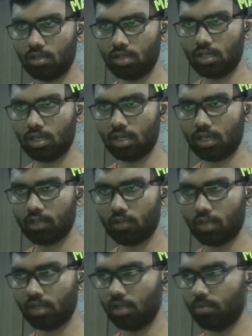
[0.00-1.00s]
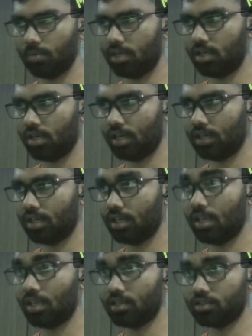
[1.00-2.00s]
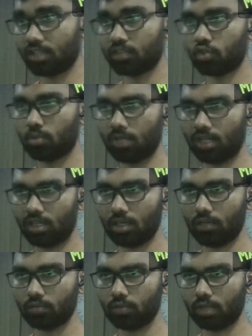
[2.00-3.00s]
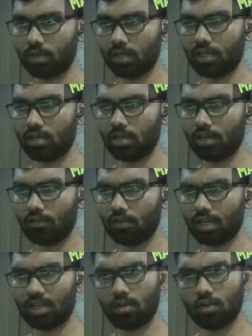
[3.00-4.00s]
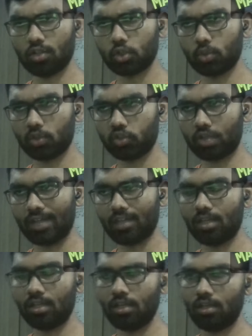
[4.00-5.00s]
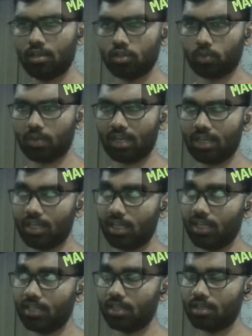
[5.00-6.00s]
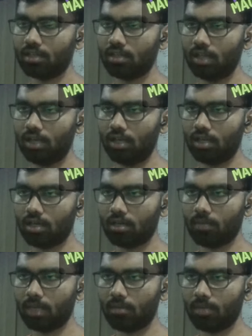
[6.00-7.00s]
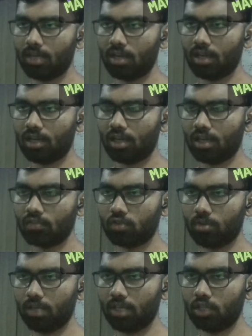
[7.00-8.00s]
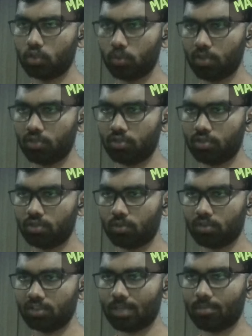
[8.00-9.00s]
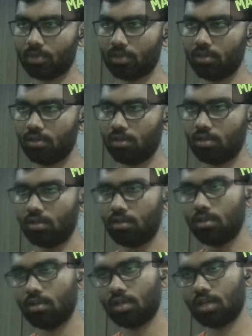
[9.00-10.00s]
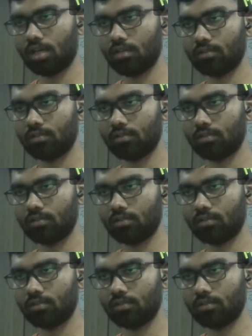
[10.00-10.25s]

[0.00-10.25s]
directory? My directory is test-home right now, so I did not switch that. So when I deleted it, my directory is not being switched, is what's happening. Huh.